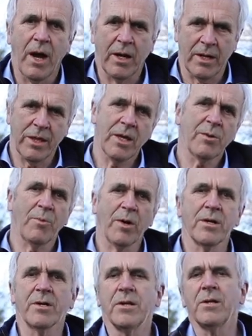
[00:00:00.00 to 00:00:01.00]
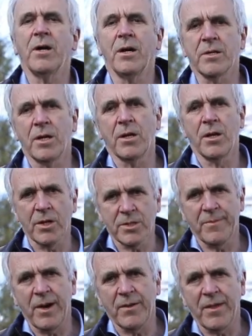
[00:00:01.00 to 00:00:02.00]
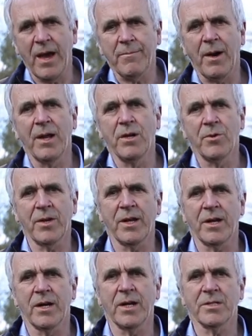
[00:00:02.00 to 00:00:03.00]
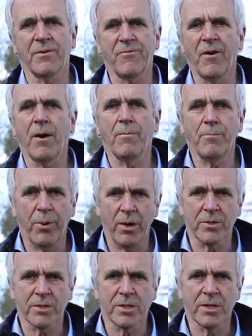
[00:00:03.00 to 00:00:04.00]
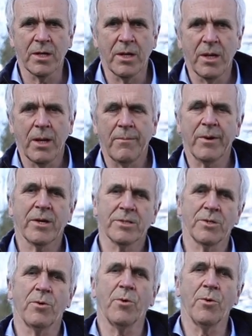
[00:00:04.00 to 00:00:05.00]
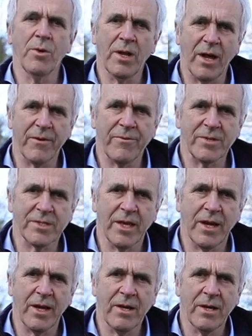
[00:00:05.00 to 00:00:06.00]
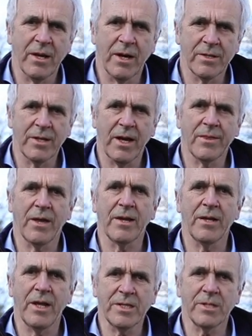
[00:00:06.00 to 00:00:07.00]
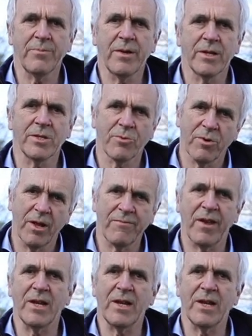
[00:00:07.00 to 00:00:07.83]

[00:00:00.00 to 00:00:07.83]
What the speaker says: And I think one can learn a lot about that by looking at a farm pond, because all life is there, and yet there needs to be a degree of